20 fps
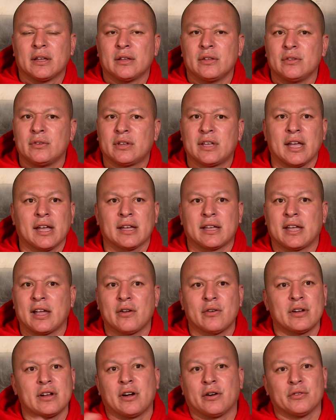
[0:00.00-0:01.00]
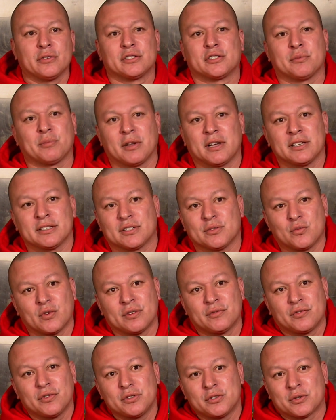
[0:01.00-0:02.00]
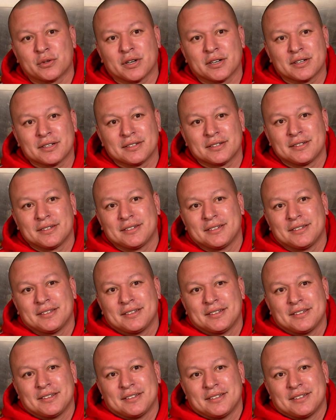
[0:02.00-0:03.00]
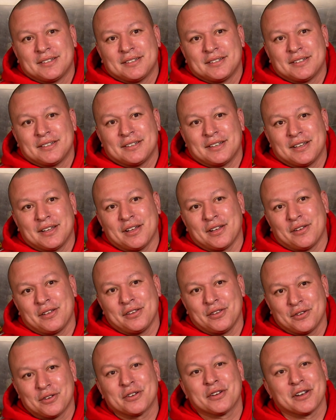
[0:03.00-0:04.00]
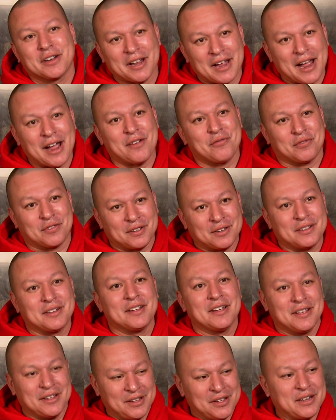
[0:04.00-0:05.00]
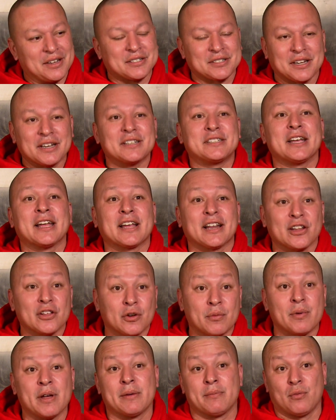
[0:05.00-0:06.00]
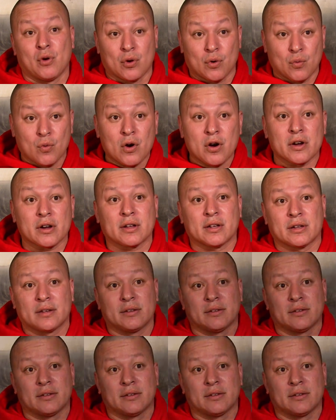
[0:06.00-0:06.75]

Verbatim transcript: you can't carry all those supplies in one food truck. Uh, you're going to have to, it's going to take a little bit more work.